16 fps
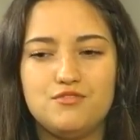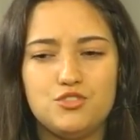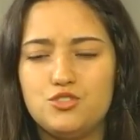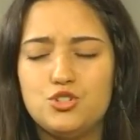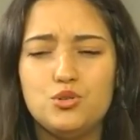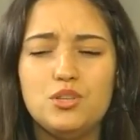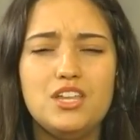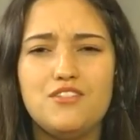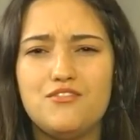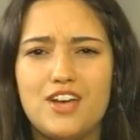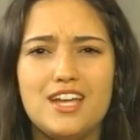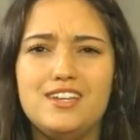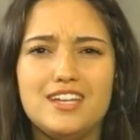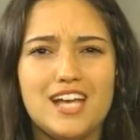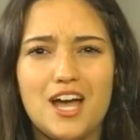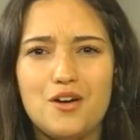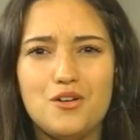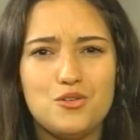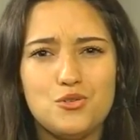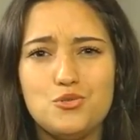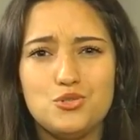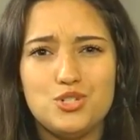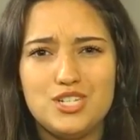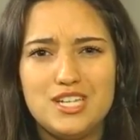truly finding out
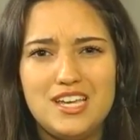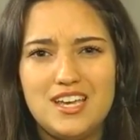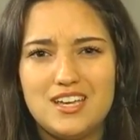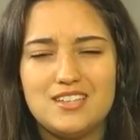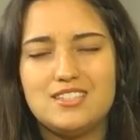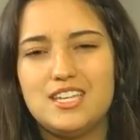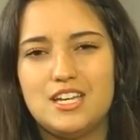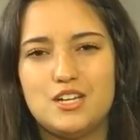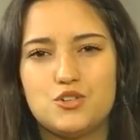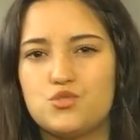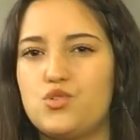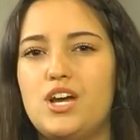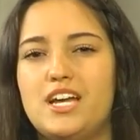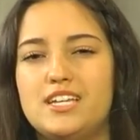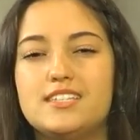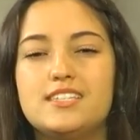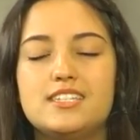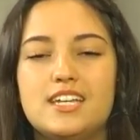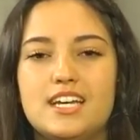who she is in Christ.